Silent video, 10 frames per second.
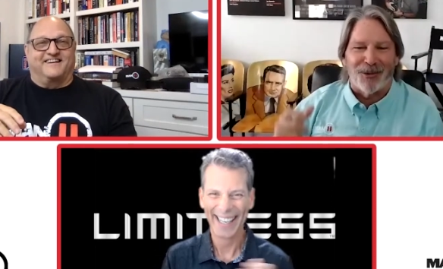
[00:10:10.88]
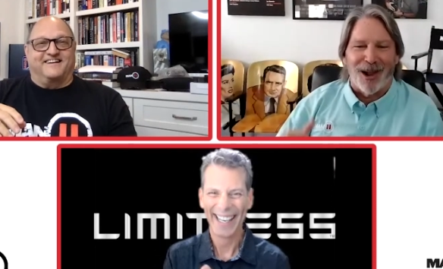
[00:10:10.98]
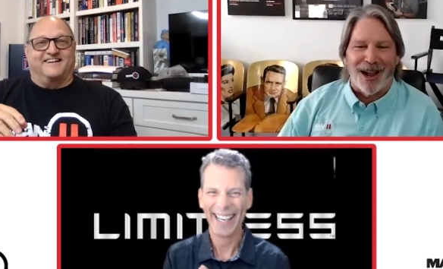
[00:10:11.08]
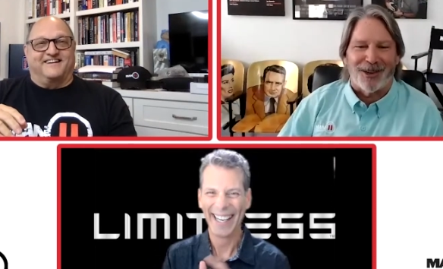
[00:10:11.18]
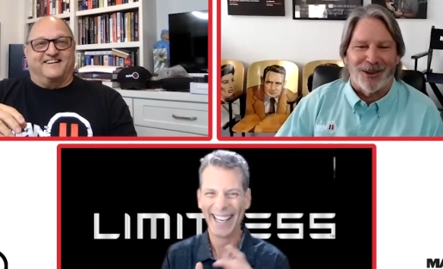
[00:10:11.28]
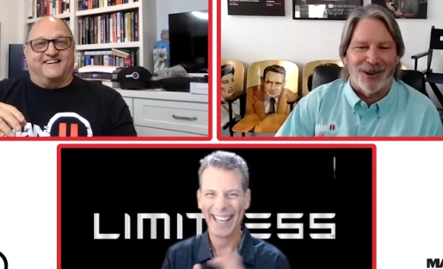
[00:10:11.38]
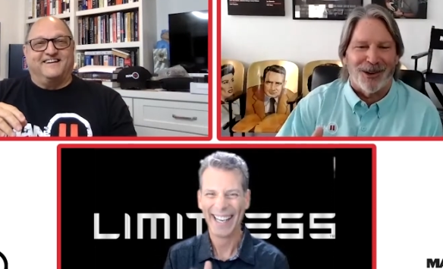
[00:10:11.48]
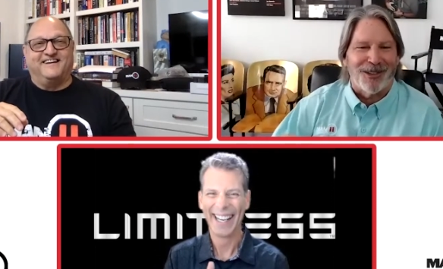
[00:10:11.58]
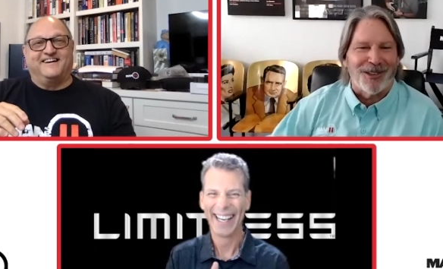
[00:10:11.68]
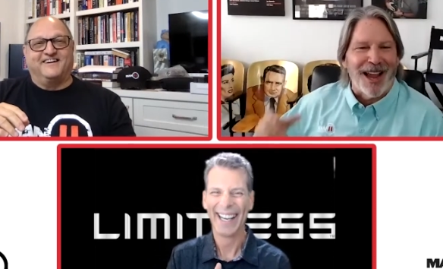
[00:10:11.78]

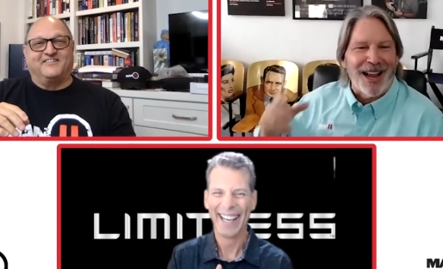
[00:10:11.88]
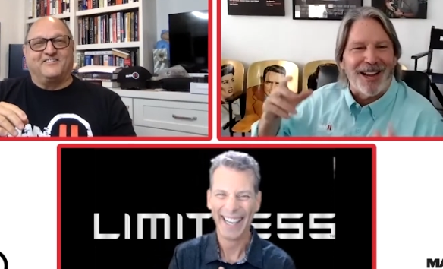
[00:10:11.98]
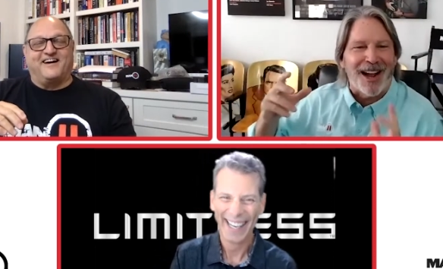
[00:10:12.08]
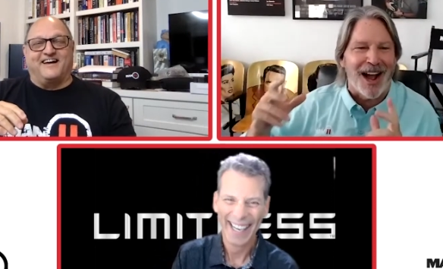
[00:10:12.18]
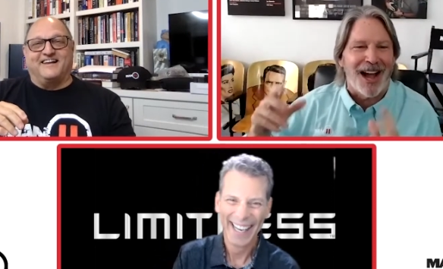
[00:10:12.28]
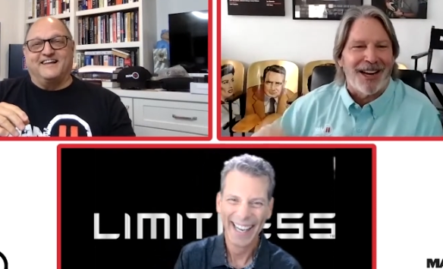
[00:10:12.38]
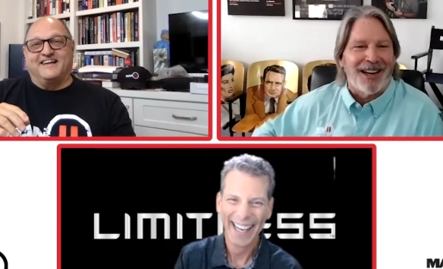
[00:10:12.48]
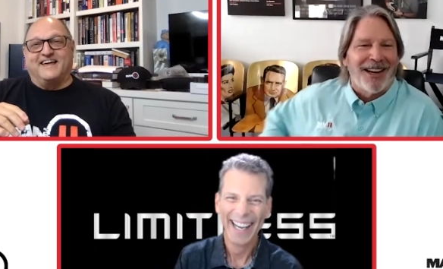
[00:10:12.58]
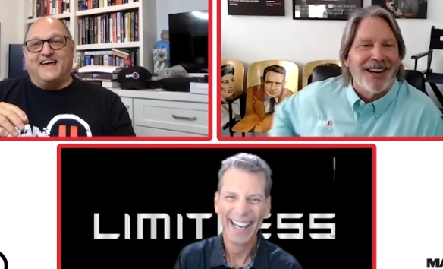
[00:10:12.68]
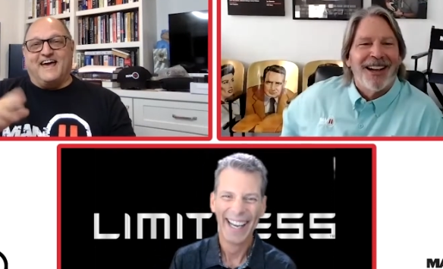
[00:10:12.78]
Speaker 1: director and saying, right.
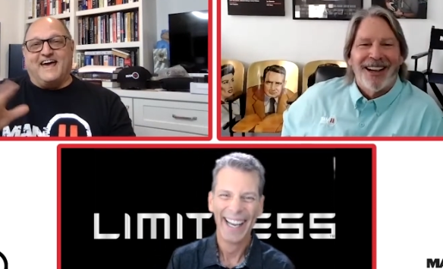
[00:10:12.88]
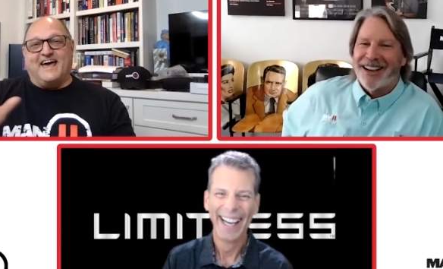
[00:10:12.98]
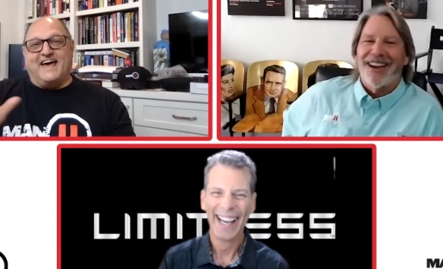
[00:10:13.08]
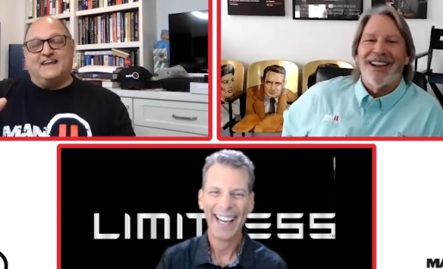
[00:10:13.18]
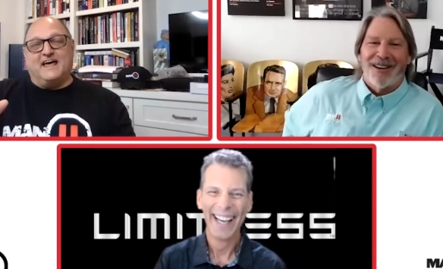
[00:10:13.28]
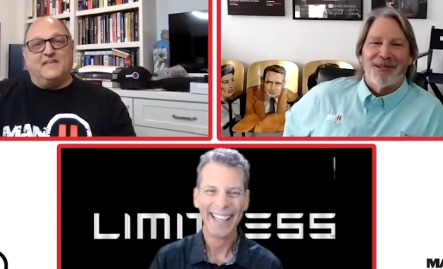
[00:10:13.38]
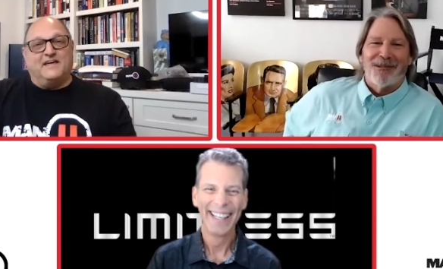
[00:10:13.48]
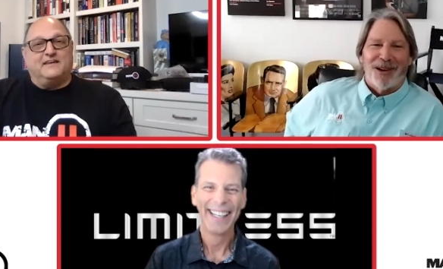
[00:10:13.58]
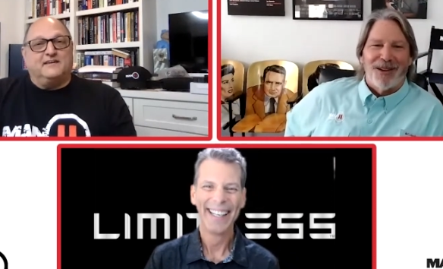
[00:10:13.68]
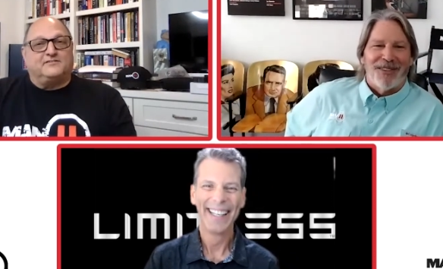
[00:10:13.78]
and, and, and
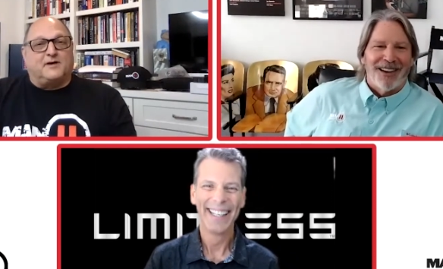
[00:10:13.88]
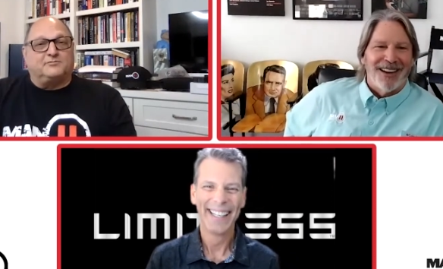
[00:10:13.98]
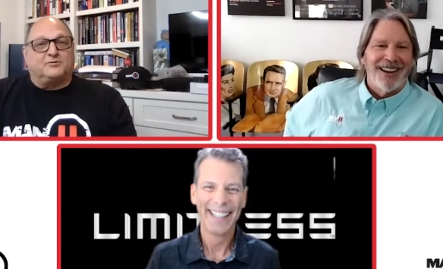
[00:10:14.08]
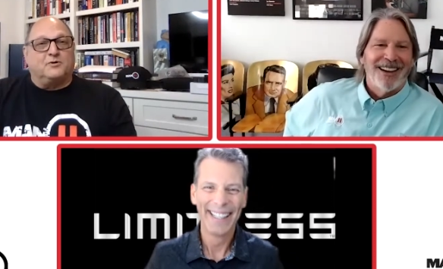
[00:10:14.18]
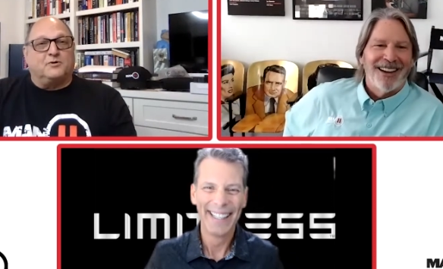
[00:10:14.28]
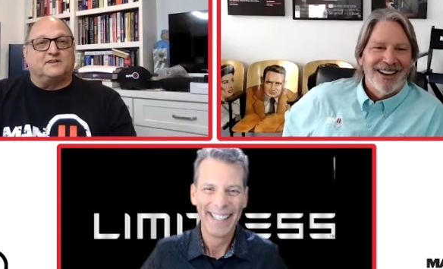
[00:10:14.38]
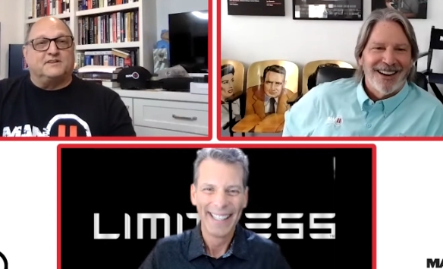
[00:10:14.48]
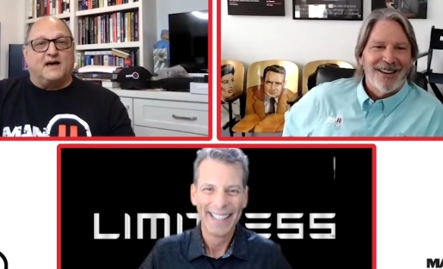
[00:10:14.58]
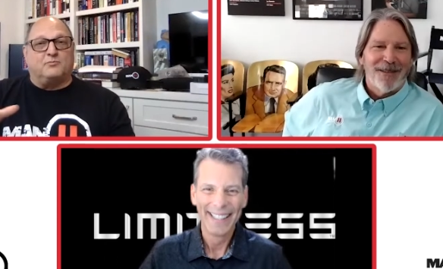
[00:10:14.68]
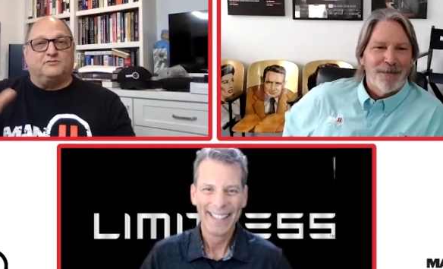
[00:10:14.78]
then subsequent to
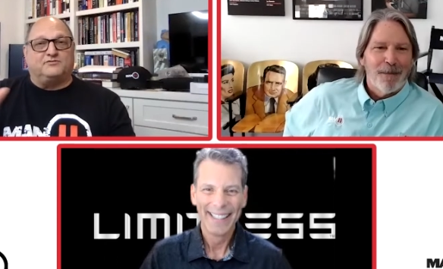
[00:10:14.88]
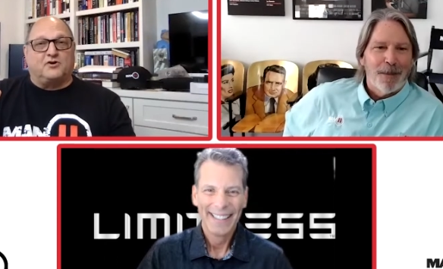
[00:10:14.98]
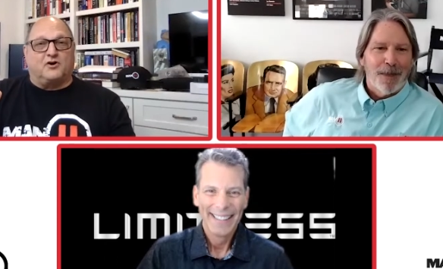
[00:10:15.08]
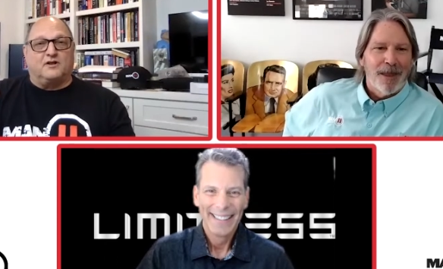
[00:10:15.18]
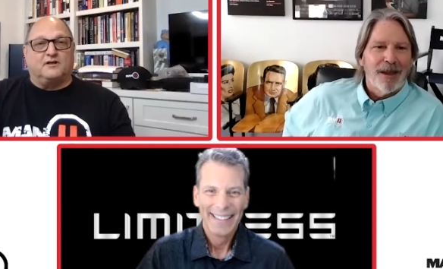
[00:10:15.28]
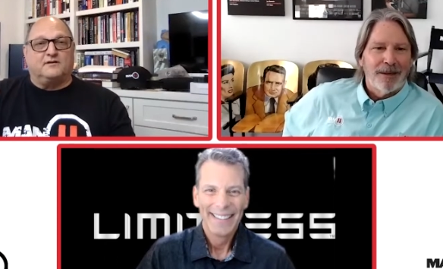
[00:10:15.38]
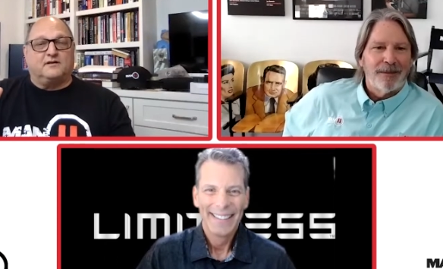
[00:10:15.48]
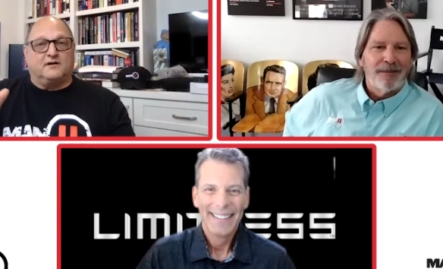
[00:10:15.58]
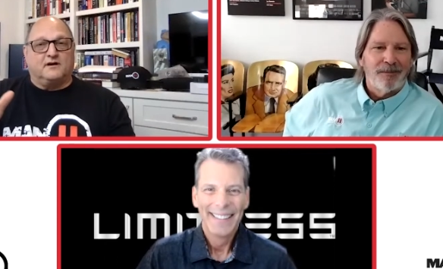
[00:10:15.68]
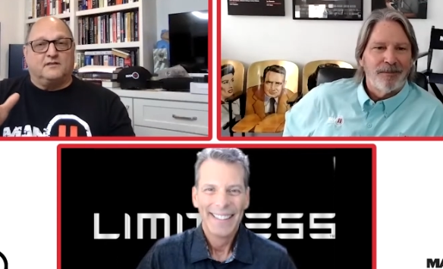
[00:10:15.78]
that, we started
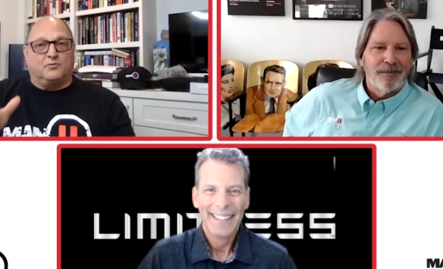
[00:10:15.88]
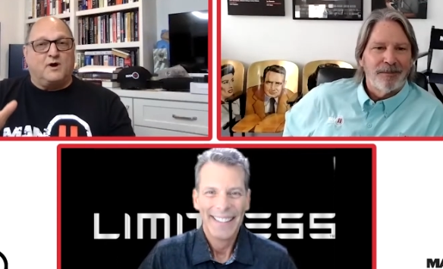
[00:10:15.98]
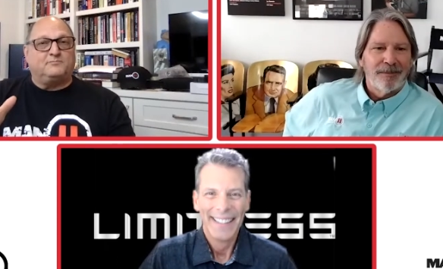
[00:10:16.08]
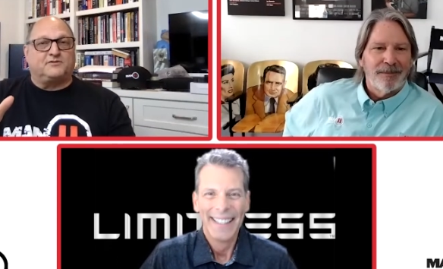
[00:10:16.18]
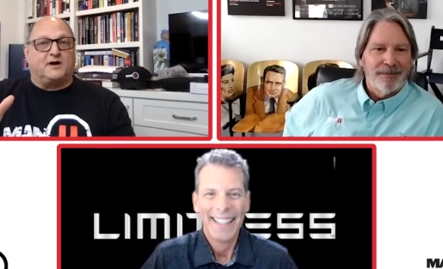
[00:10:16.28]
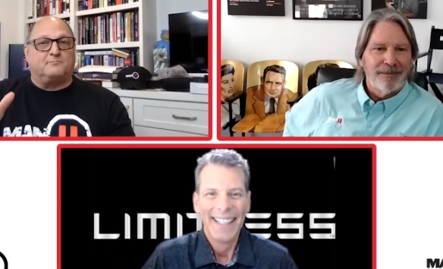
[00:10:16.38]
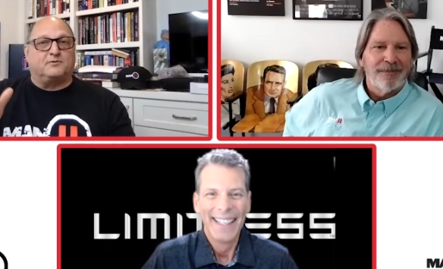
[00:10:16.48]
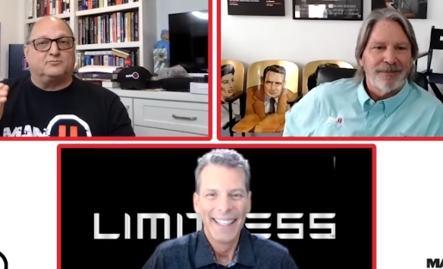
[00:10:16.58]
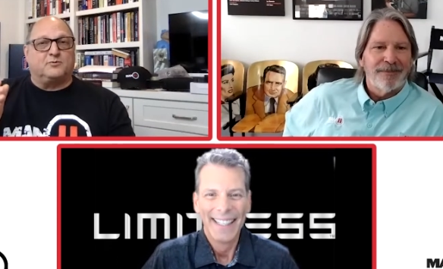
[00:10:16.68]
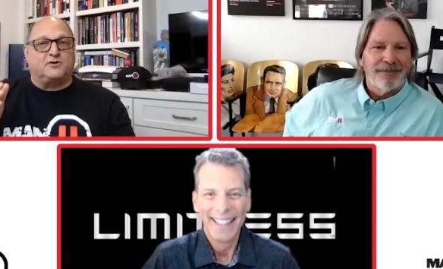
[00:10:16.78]
uh, the website
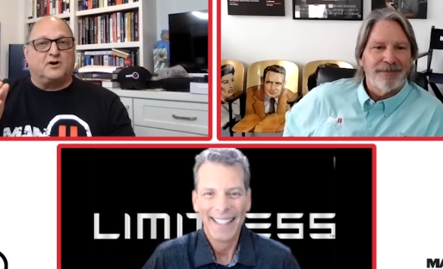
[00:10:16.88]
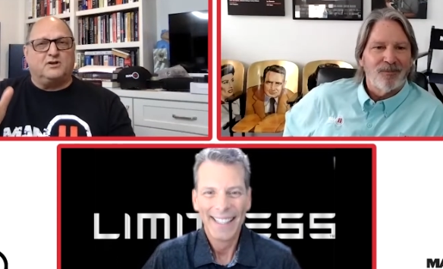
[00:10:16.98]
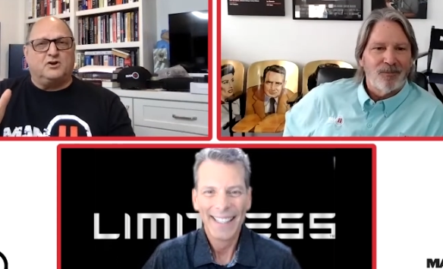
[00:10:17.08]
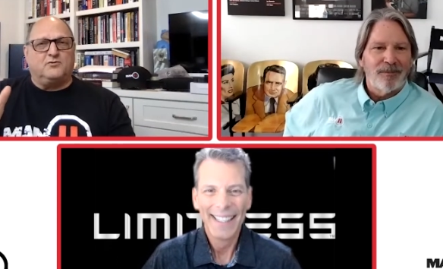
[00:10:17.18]
because we thought, you know,